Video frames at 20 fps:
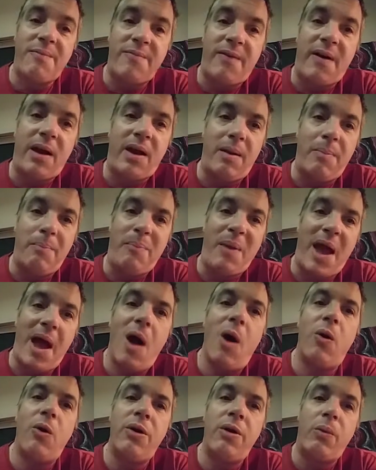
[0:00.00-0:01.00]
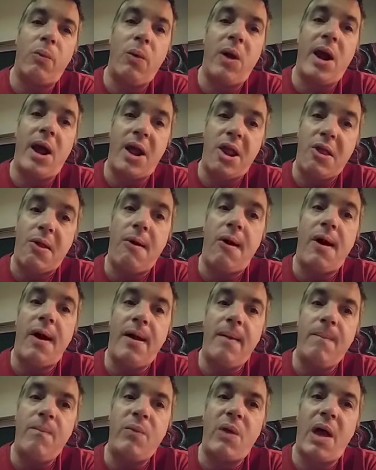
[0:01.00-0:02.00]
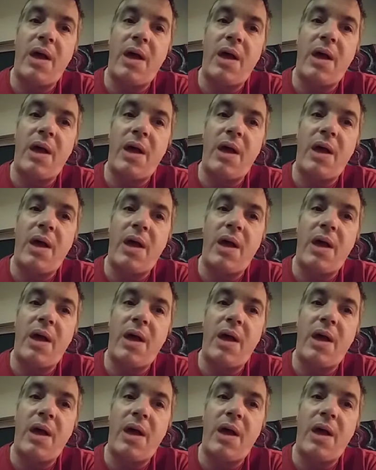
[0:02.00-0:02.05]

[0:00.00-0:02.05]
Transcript: fucking pound when I saw it.